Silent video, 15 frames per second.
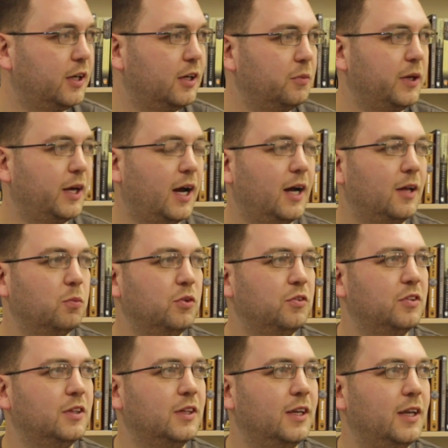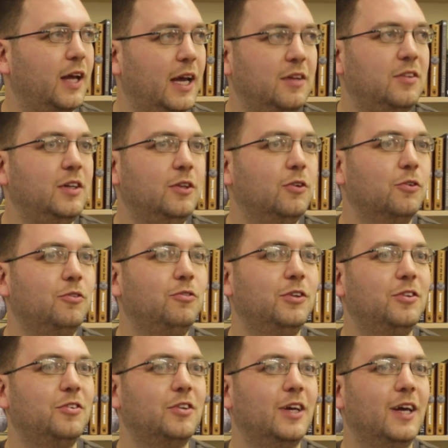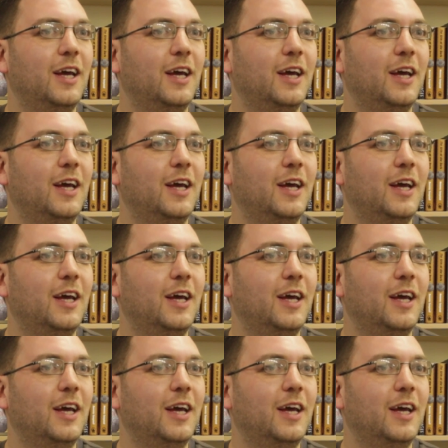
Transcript: we had was in the 1800s,